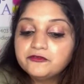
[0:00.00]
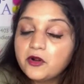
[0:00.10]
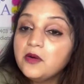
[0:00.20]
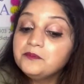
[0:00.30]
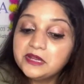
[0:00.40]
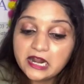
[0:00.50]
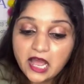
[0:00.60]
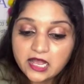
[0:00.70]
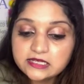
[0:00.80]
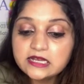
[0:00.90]
from
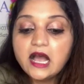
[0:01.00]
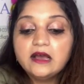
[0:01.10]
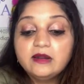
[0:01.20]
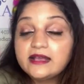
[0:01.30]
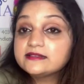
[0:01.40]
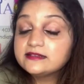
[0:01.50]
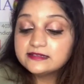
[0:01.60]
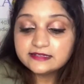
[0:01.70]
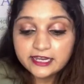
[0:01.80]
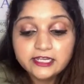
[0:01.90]
Penang last
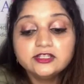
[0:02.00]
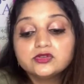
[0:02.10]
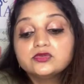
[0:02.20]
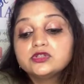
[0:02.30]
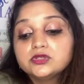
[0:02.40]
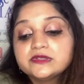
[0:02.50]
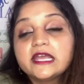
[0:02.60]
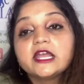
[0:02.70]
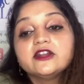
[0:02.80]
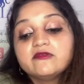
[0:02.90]
Thursday to 2
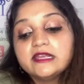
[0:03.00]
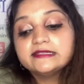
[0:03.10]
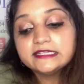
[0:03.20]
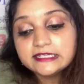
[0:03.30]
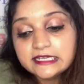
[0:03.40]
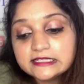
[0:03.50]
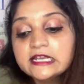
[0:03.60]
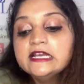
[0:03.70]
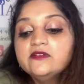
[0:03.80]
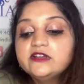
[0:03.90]
secondary
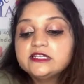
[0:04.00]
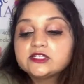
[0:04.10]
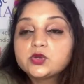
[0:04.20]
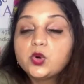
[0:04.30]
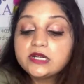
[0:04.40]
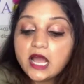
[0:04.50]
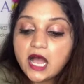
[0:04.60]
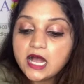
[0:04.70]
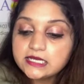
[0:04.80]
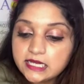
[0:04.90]
cities, which is
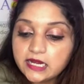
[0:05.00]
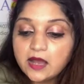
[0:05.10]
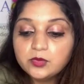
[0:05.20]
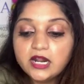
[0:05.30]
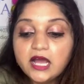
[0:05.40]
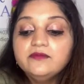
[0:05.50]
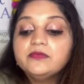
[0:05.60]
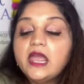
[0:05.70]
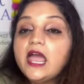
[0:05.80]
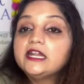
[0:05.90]
Kota
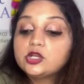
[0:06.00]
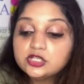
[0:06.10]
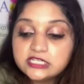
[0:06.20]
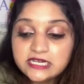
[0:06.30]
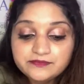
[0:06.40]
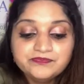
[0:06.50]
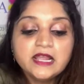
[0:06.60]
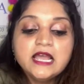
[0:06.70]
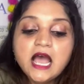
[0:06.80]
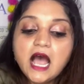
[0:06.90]
Kinabalu and Kuching.
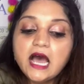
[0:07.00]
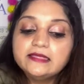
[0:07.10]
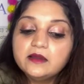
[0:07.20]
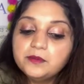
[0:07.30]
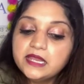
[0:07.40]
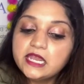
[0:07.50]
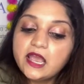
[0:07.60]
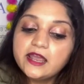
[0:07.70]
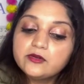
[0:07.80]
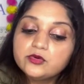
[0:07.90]
The
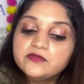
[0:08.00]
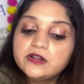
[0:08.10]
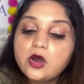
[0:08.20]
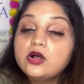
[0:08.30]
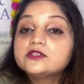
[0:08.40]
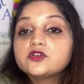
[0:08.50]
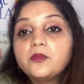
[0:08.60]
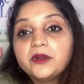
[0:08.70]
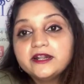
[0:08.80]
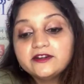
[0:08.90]
BKI route will
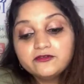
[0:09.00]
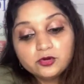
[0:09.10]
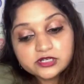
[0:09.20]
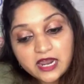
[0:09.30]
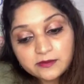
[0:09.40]
also operate 4